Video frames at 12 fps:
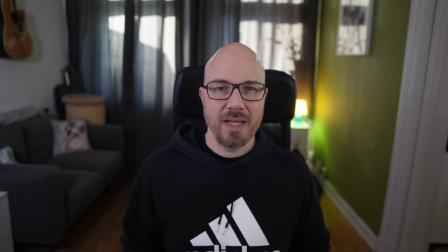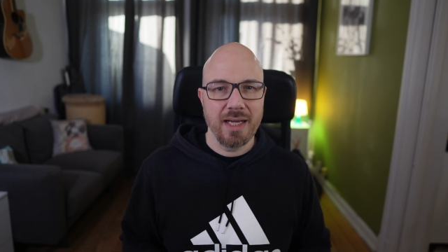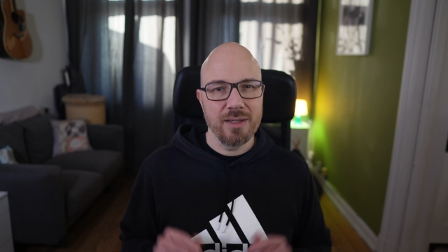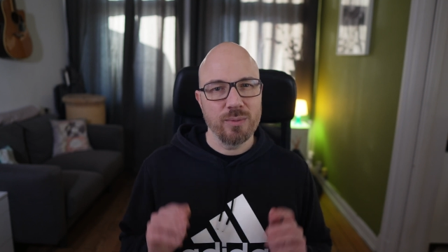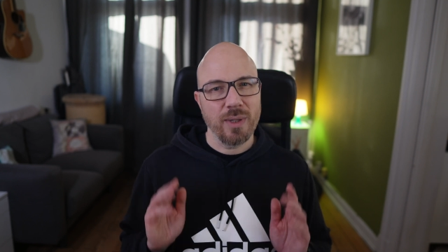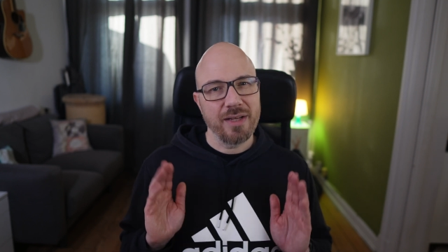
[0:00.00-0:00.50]

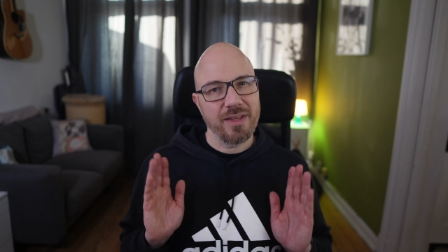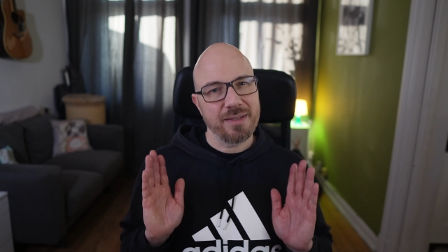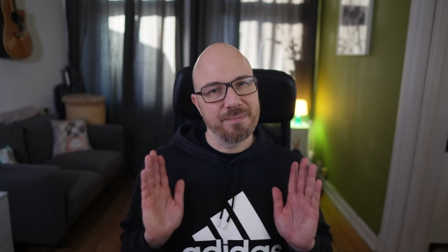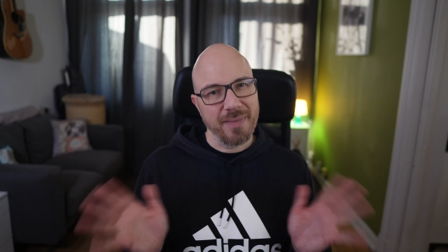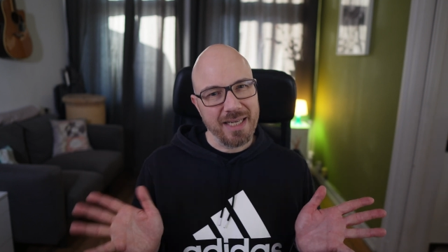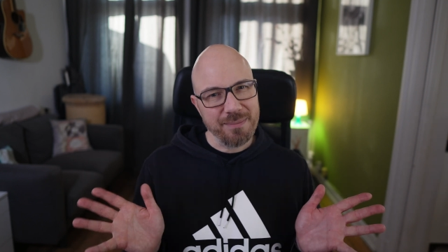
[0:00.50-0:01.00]
And while
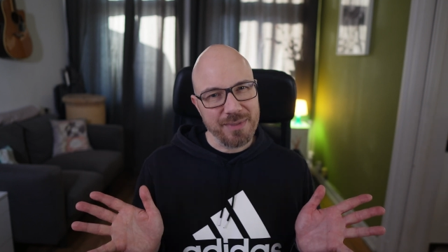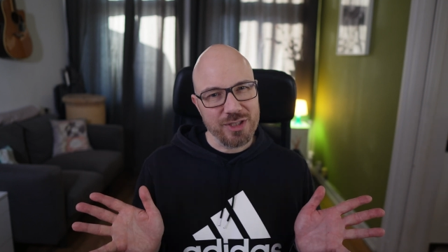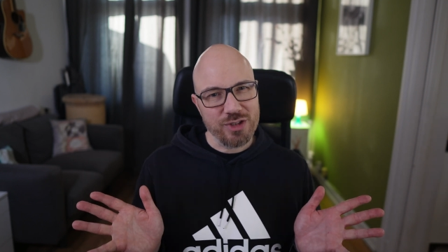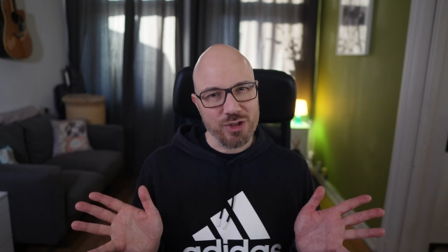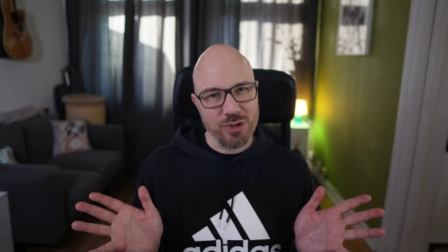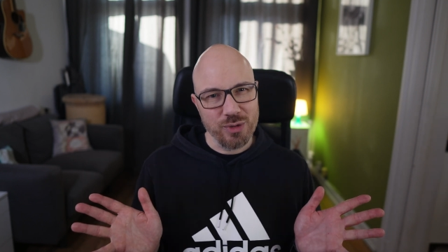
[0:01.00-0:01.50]
that might be
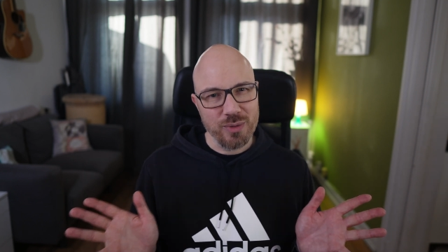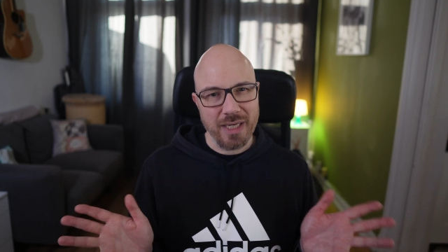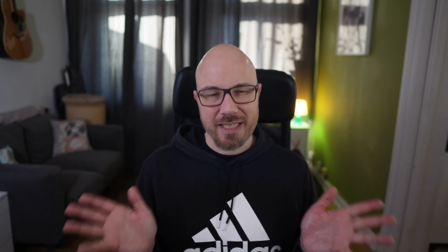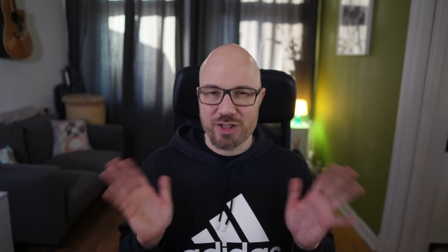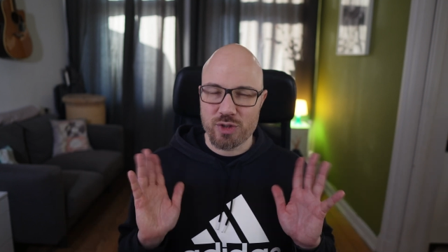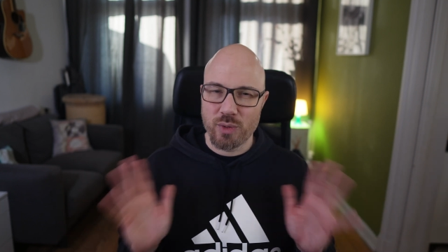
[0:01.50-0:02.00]
true,
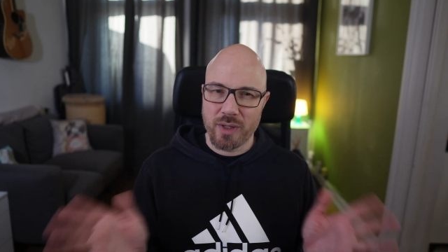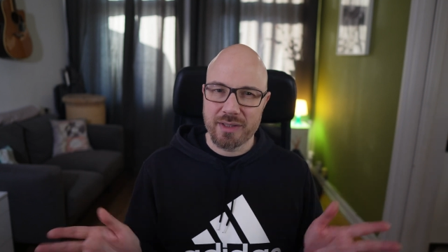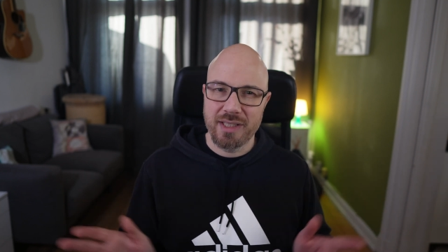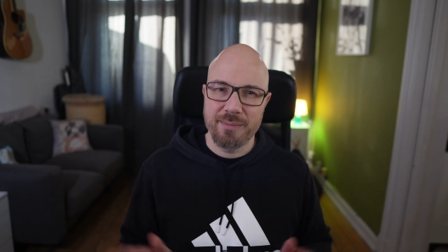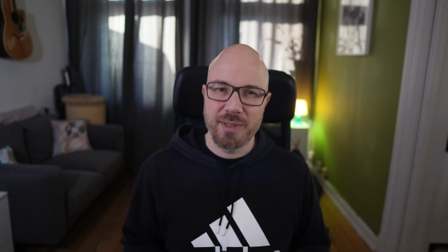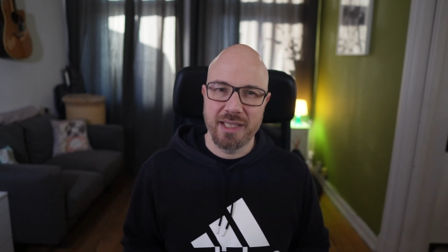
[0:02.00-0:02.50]
I
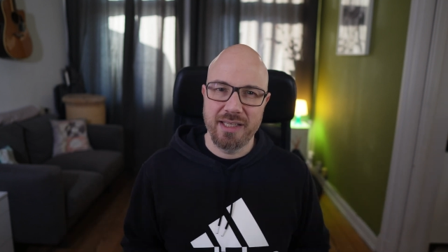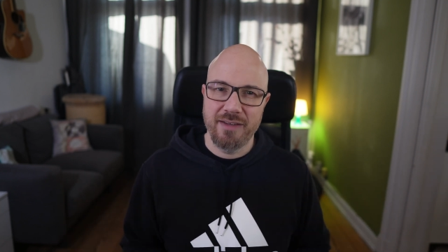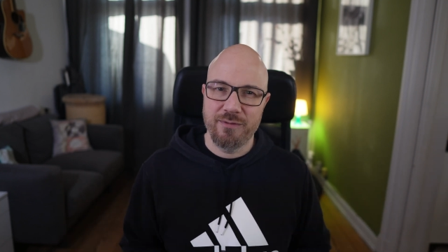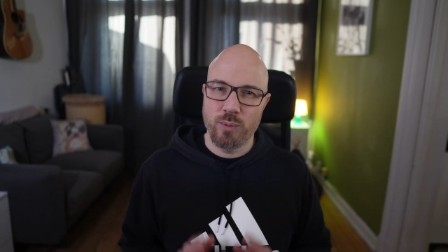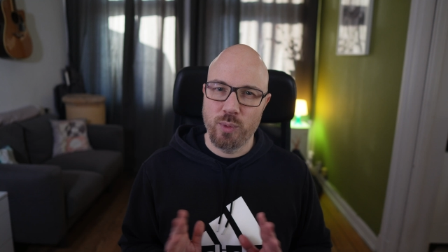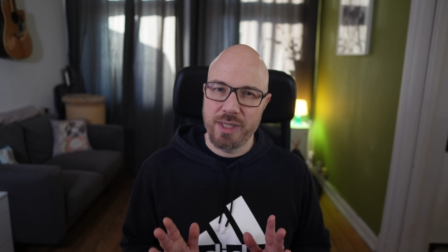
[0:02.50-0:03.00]
strongly
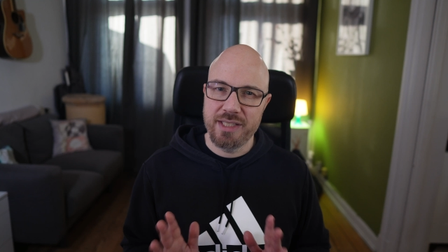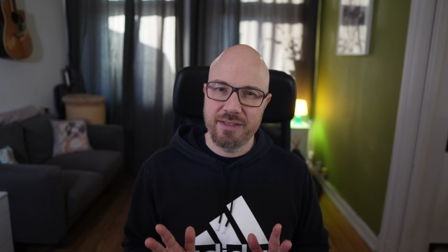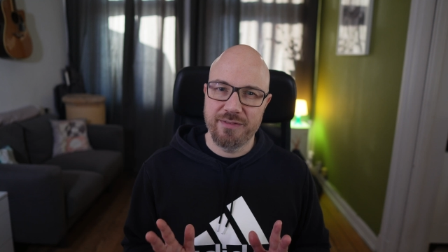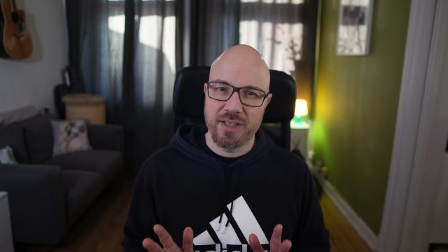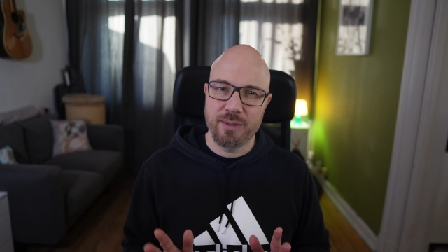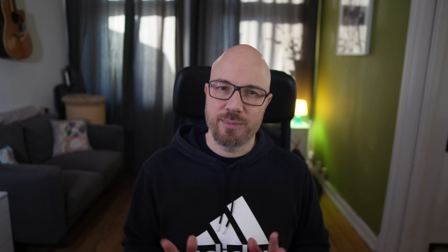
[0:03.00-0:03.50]
believe we
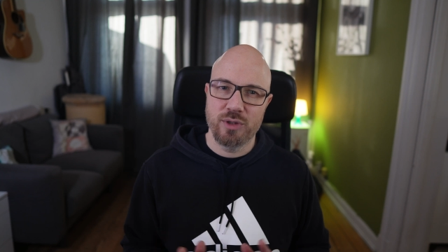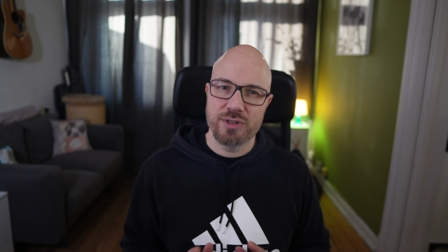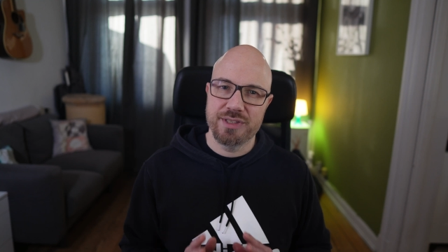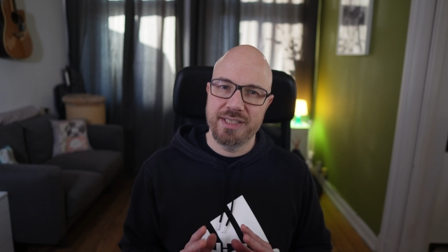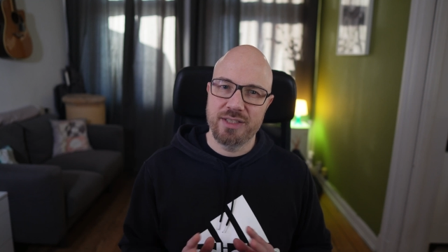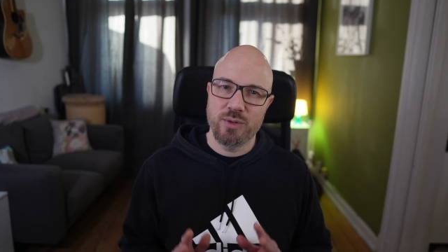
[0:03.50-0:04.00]

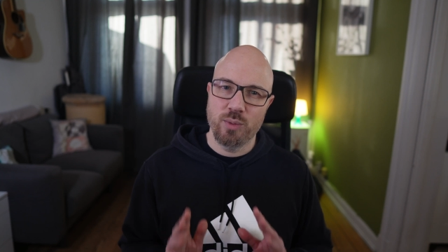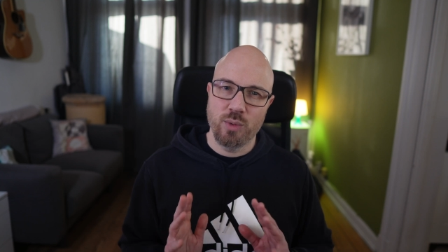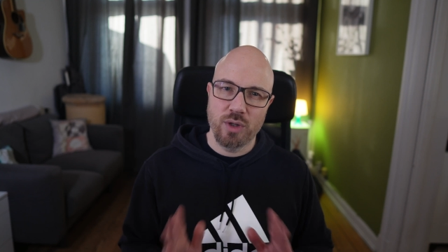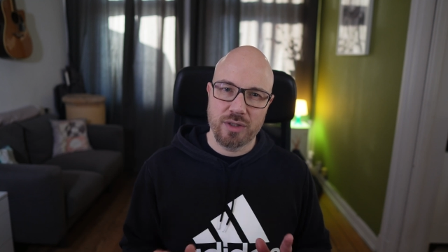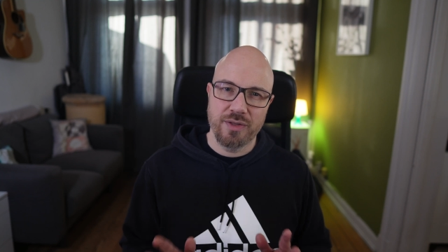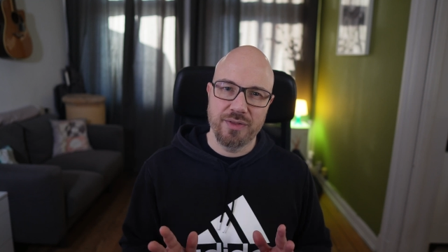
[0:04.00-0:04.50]
developers need to
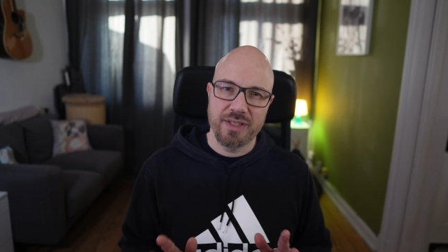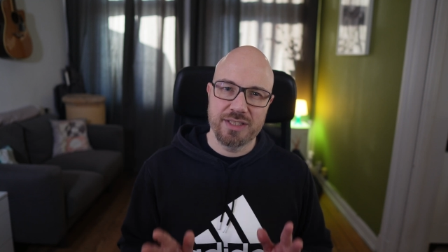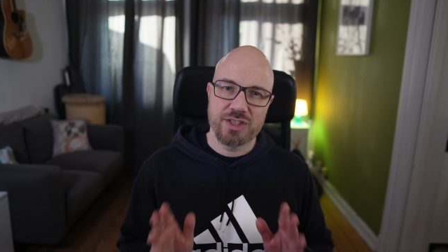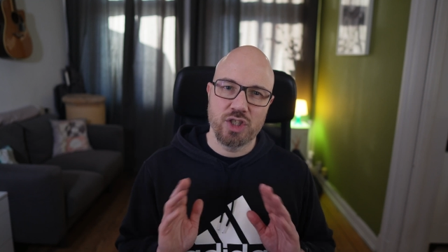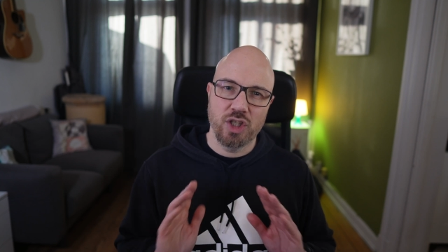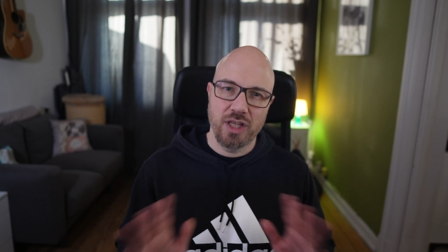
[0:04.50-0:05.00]
work on
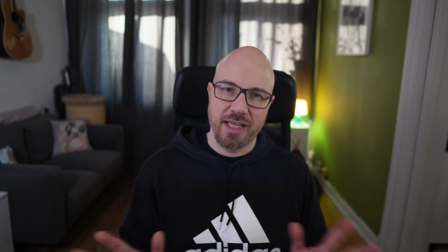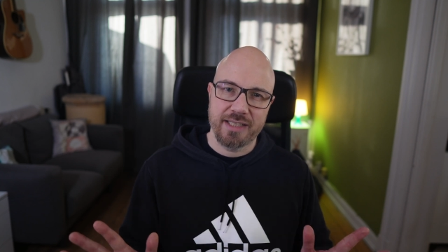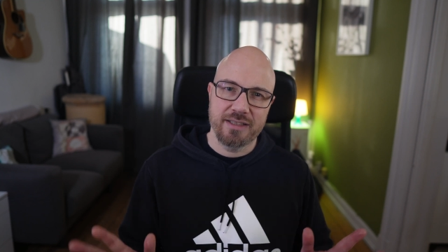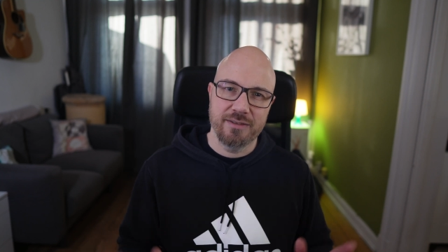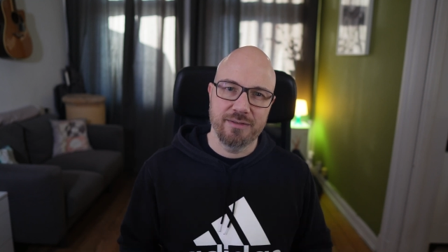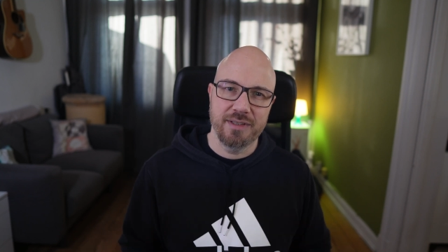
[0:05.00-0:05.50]
this
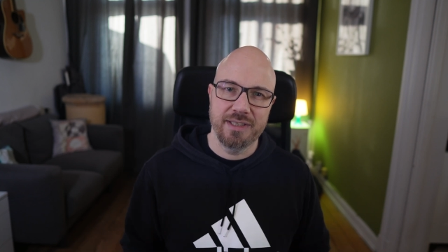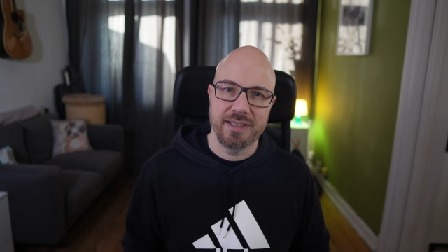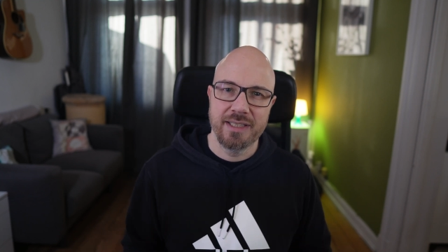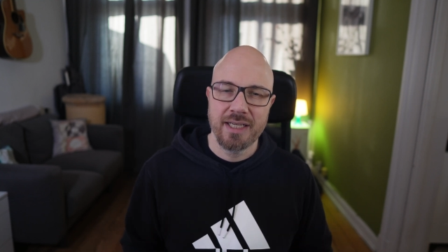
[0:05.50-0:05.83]
collectively.